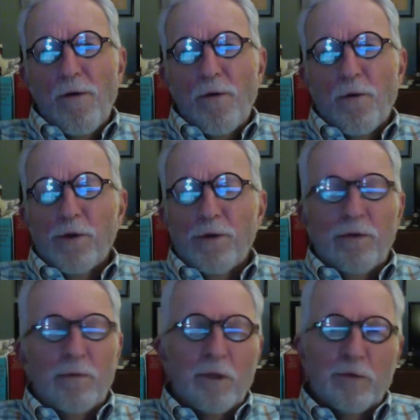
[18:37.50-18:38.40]
we're going to
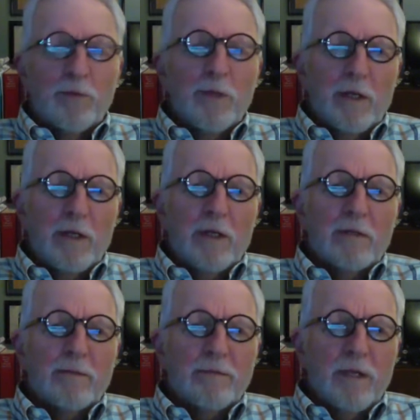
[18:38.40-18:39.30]
do the best we
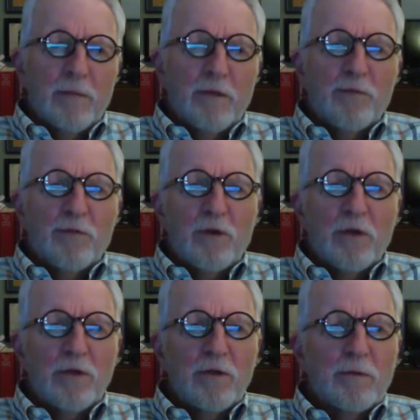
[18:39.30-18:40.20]
can. I'm a
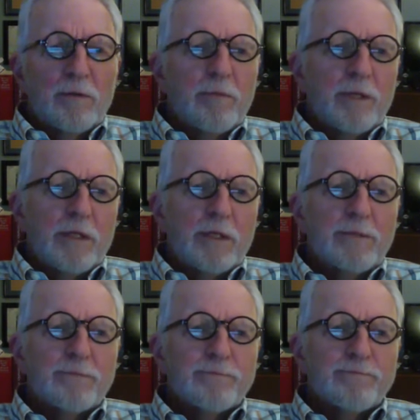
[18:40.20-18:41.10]
flawed human
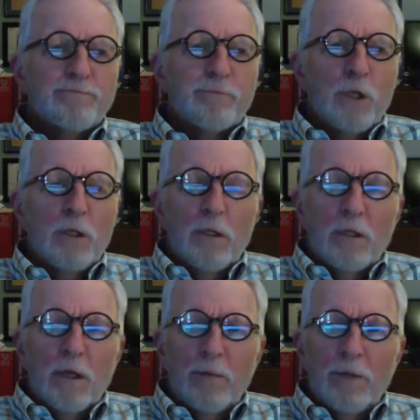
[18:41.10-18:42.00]
being.
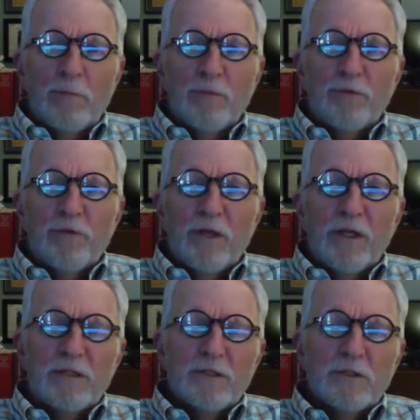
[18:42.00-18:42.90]
I make
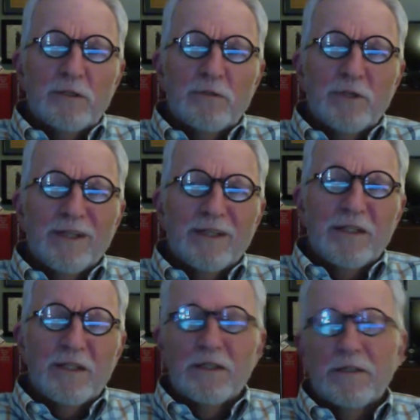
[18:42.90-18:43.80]
mistakes, forget
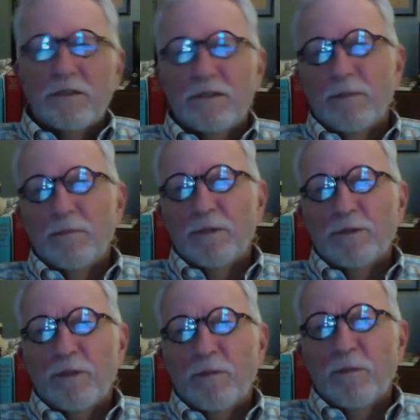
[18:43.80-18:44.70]
things, get
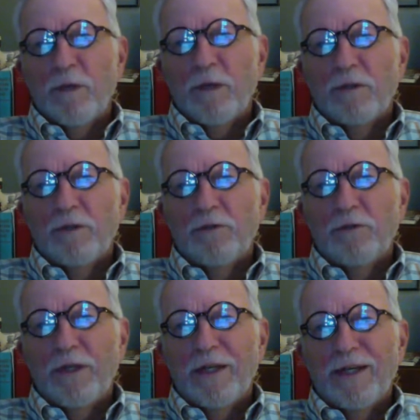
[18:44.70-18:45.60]
mixed up about this
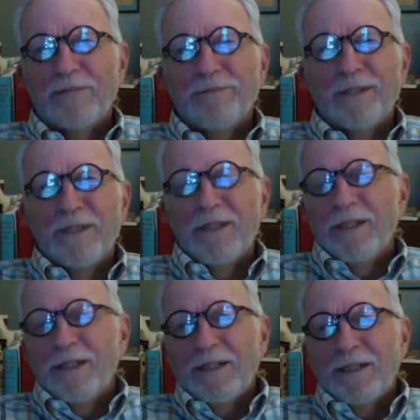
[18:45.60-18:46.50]
and that.
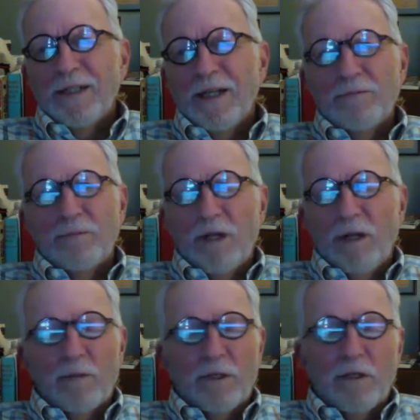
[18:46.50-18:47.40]
And then
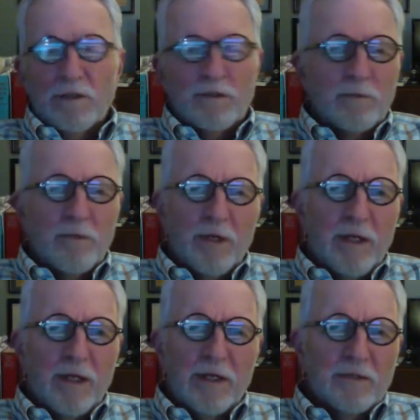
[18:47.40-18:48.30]
I'm accustomed to
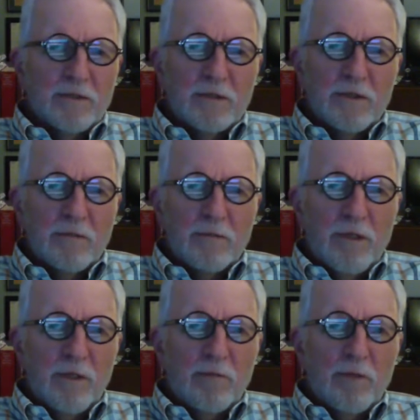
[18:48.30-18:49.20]
that. I just
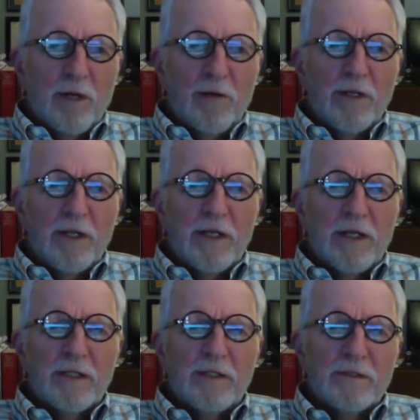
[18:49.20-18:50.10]
keep plowing
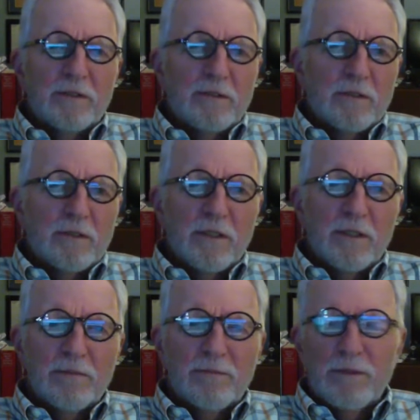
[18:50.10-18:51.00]
ahead, and you